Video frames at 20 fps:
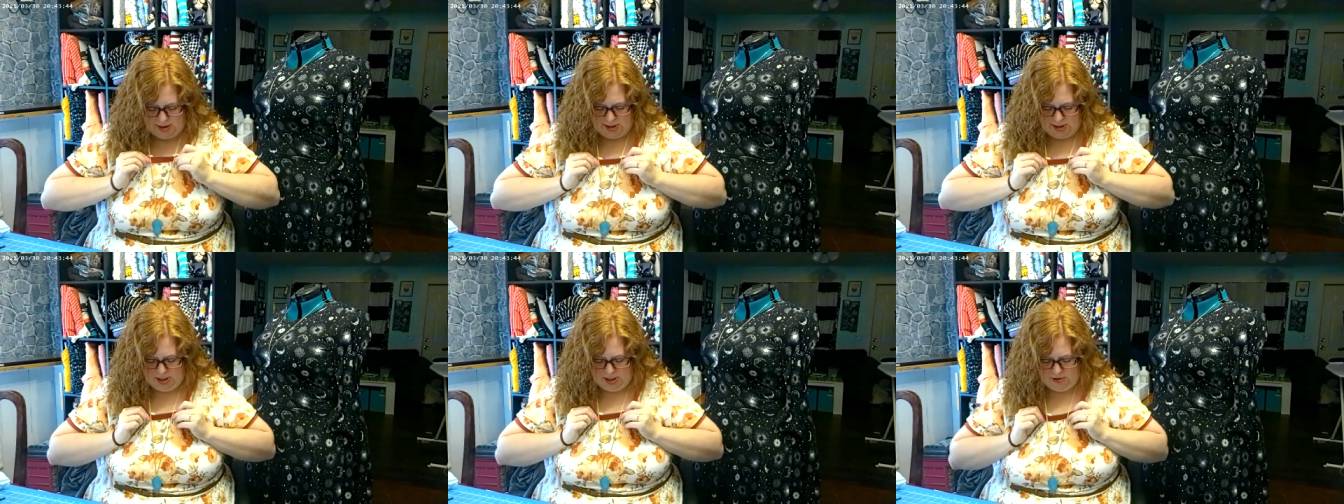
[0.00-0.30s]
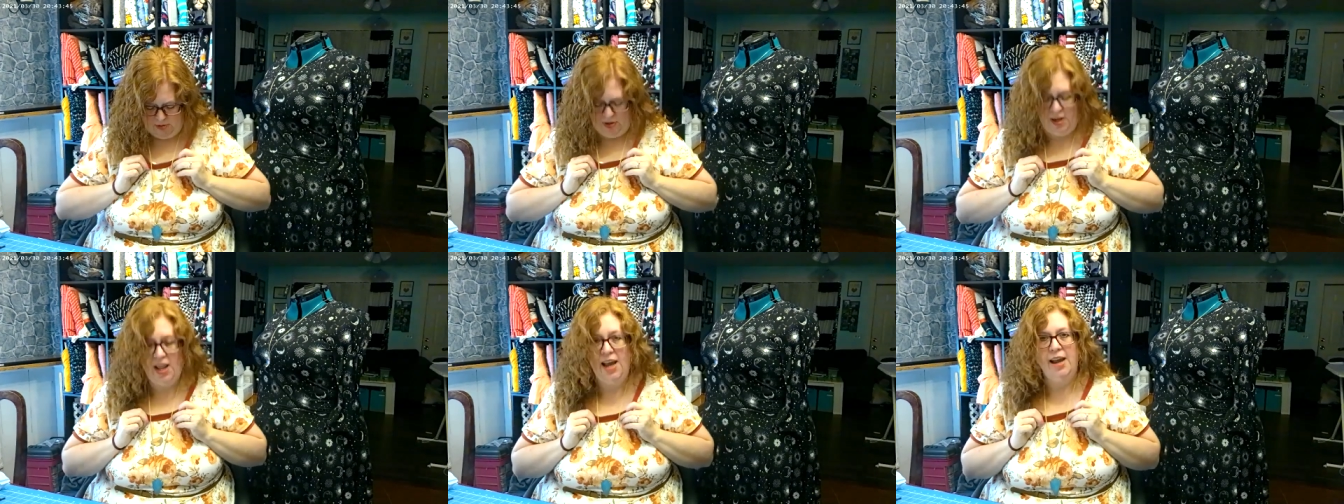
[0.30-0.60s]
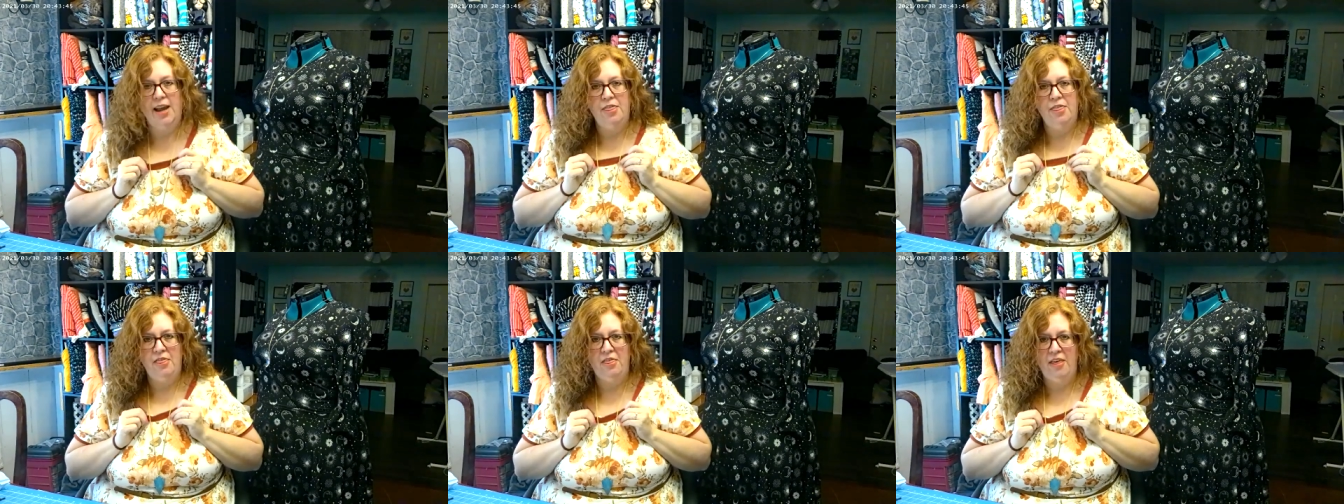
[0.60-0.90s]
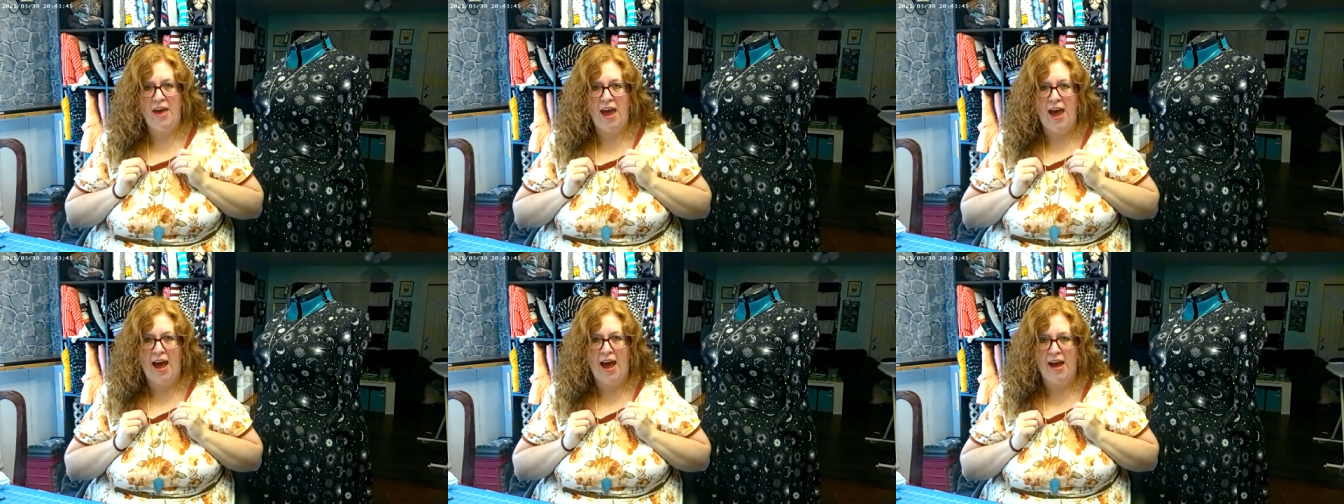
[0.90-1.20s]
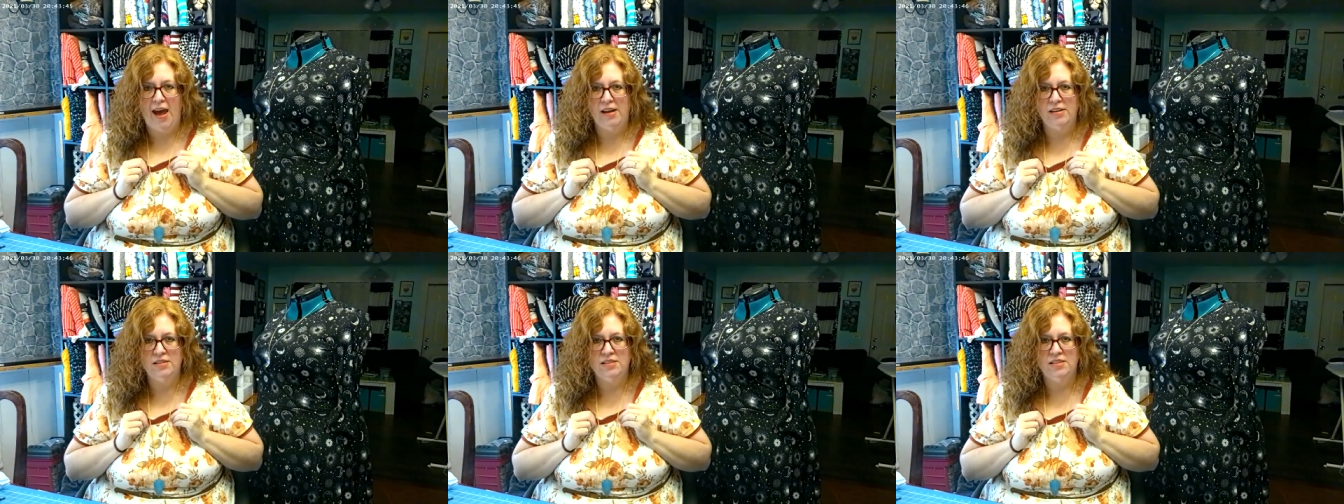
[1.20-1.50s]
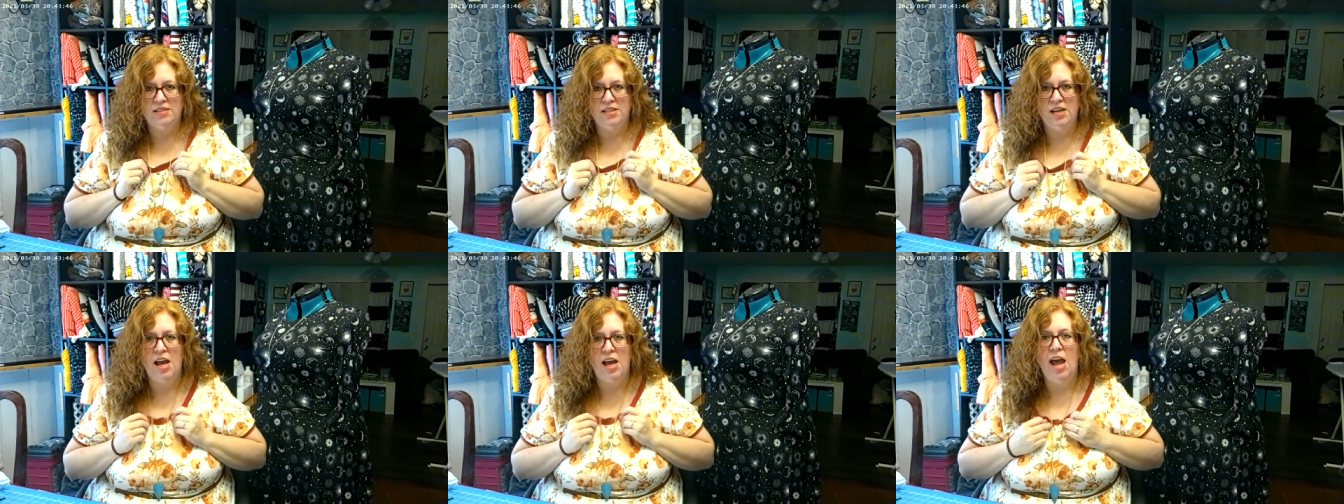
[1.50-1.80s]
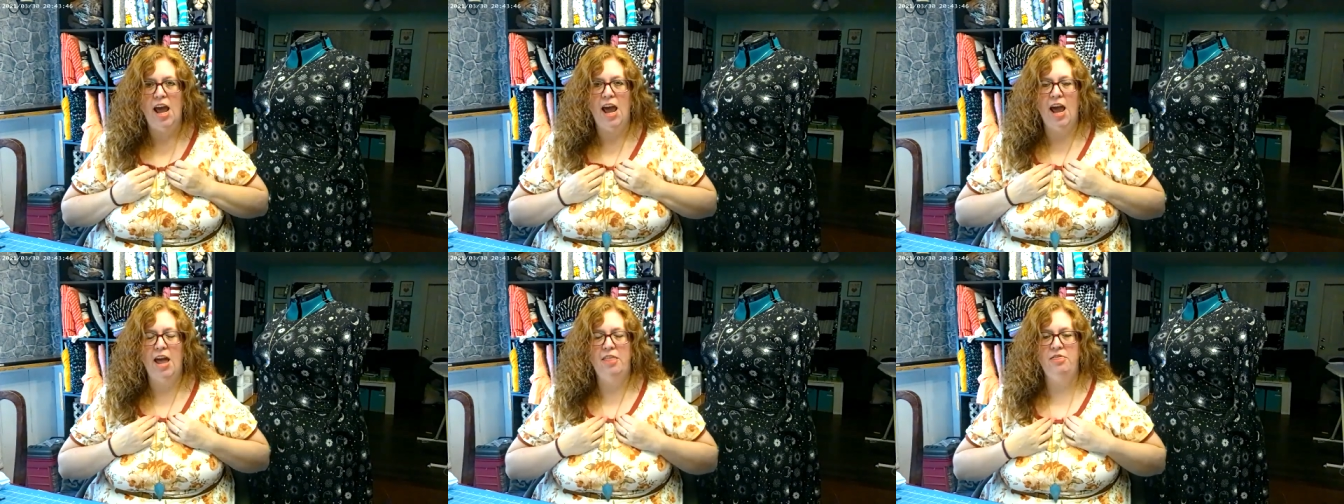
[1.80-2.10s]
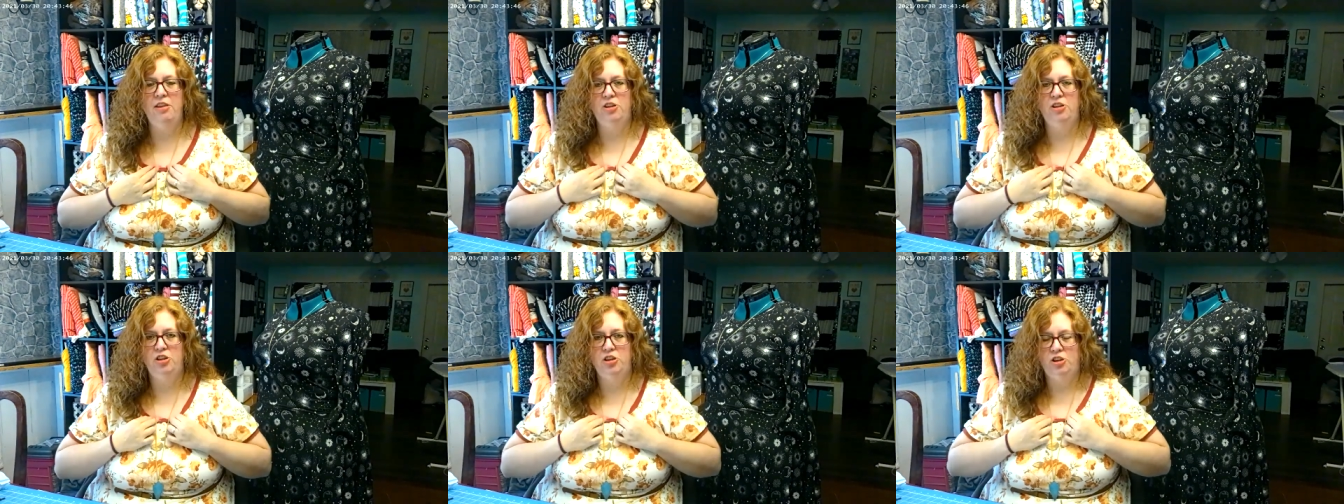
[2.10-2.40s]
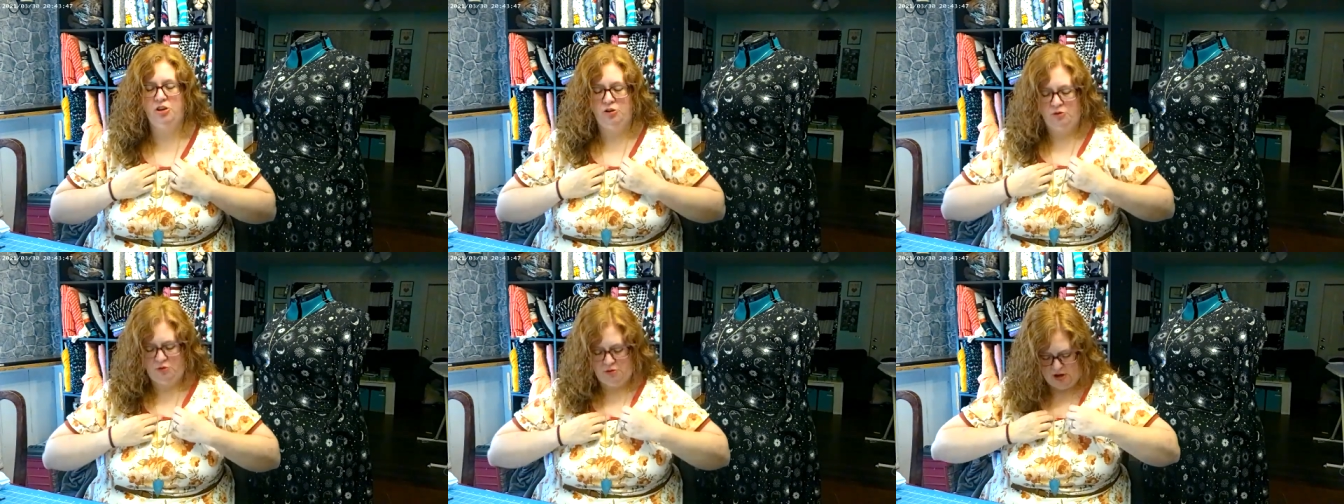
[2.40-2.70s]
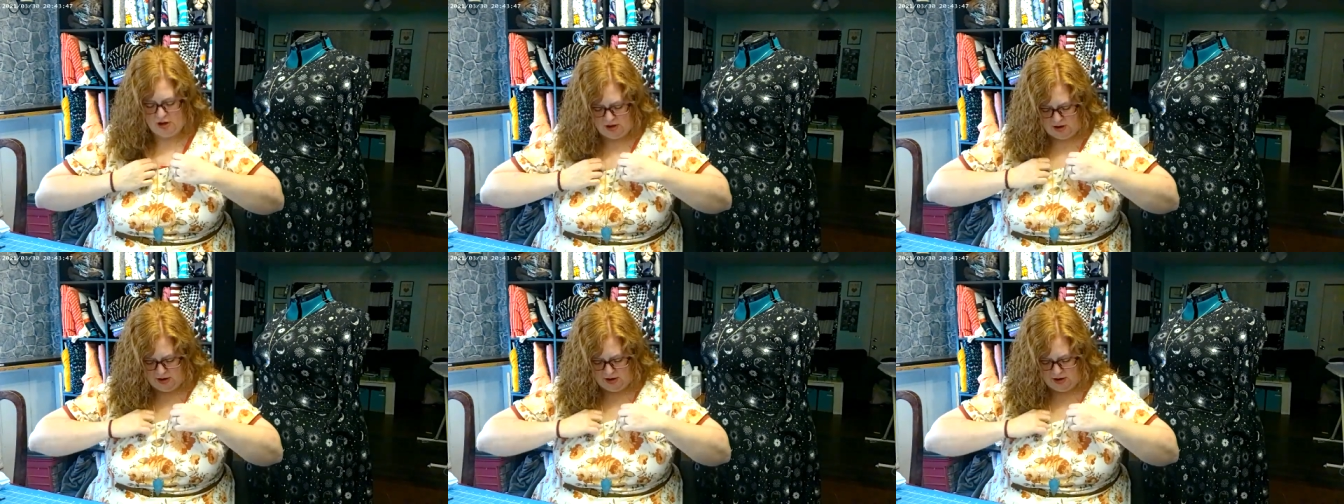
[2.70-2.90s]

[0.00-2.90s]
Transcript: sewed like that, and then you